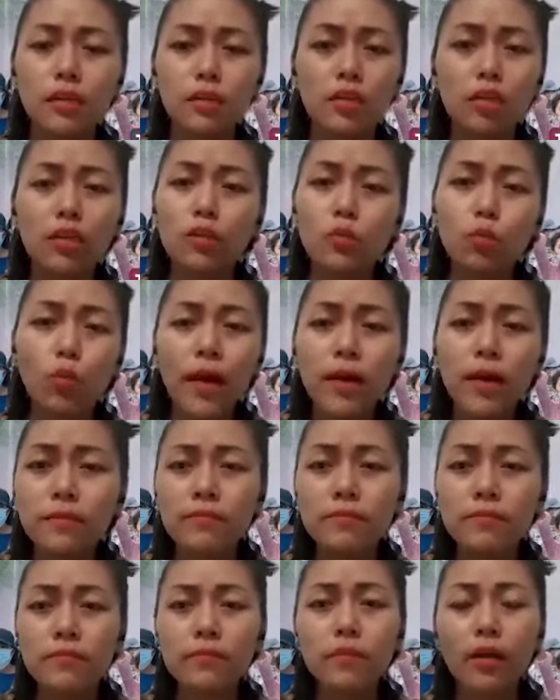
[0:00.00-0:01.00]

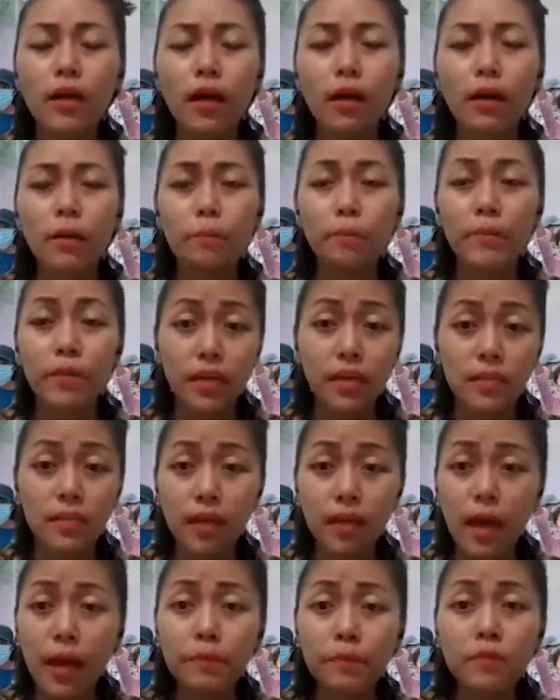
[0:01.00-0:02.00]
31
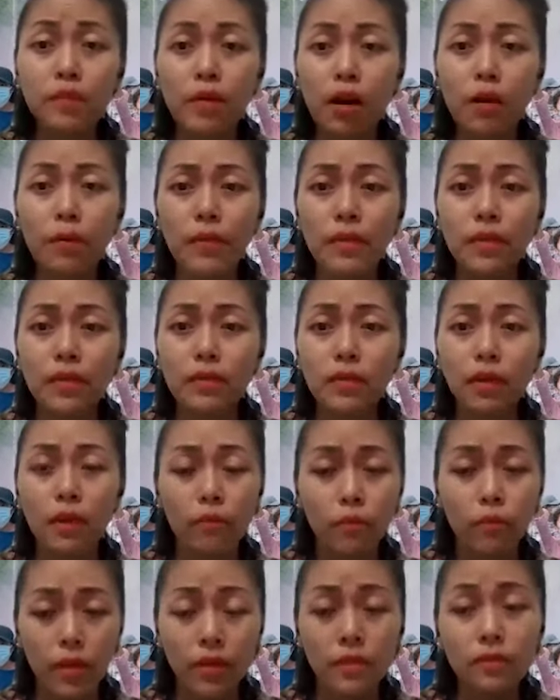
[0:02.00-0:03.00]
biggest arms army
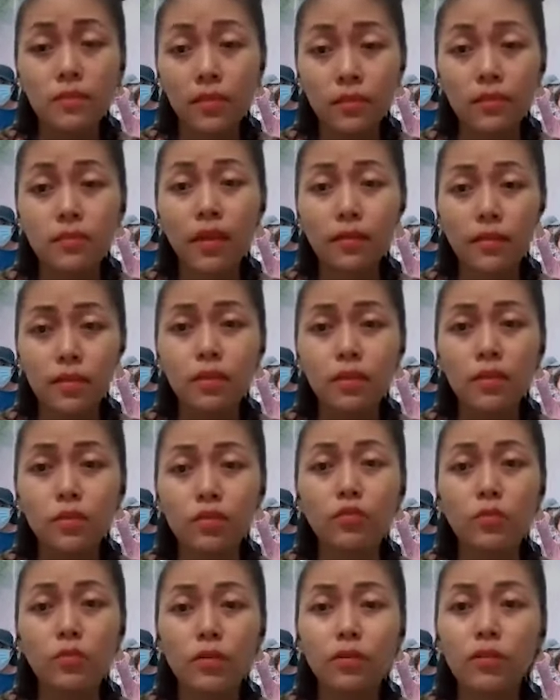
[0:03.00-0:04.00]
inside the
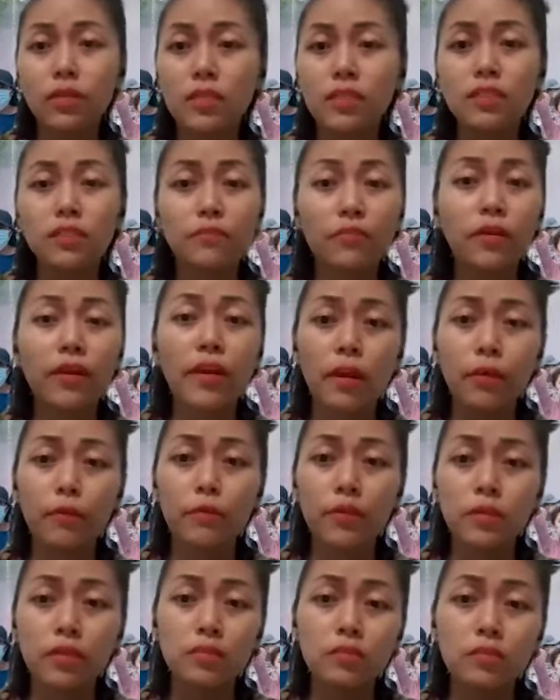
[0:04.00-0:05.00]
country in different
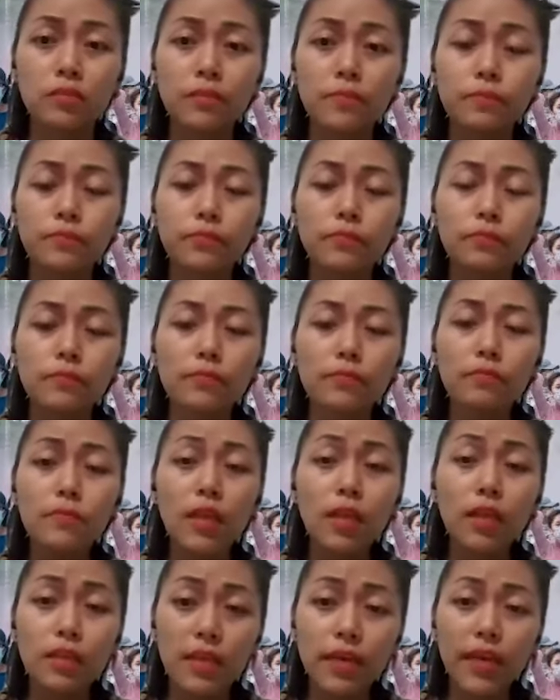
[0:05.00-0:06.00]
areas.
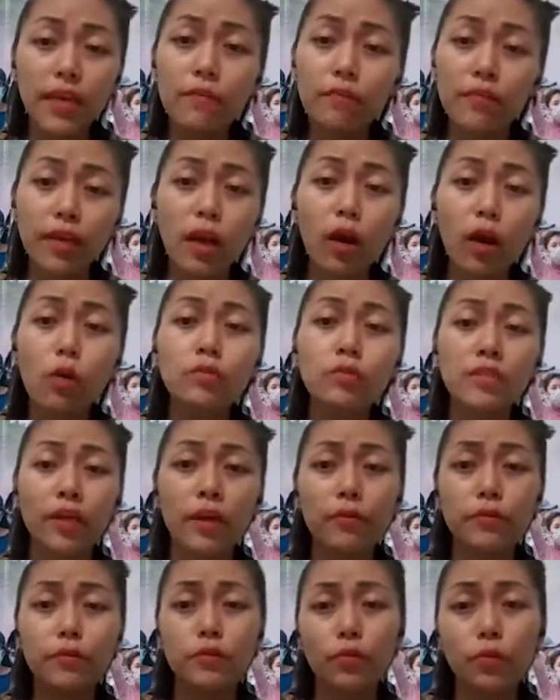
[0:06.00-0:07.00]
They have their own
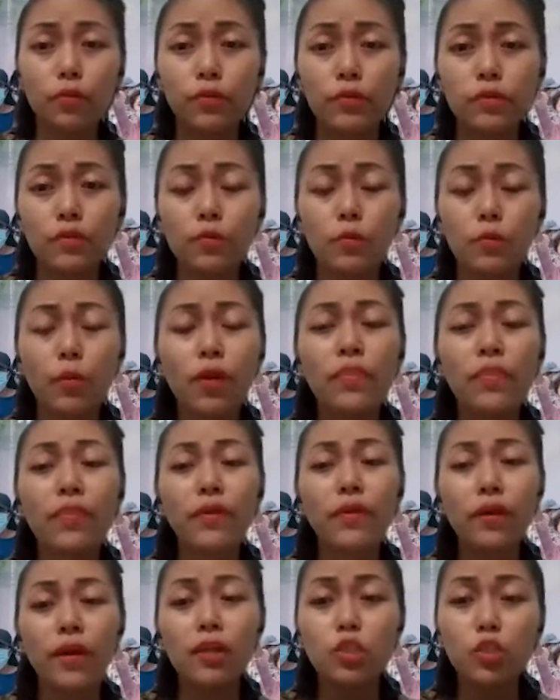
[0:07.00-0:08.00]
territory. So when
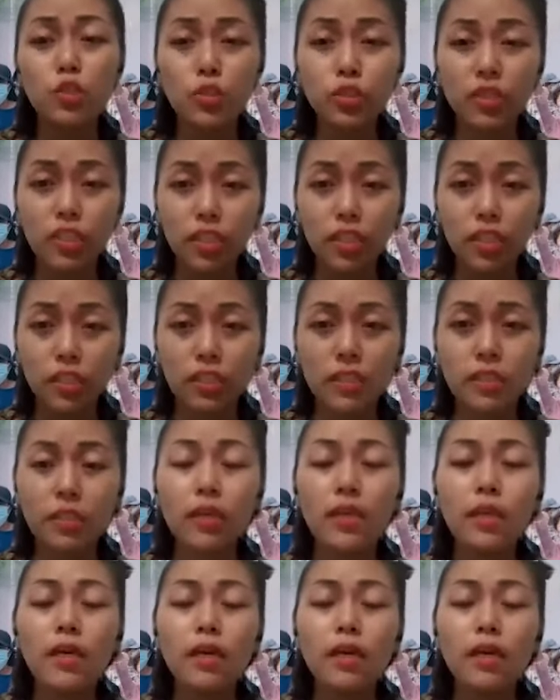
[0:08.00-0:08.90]
the NUG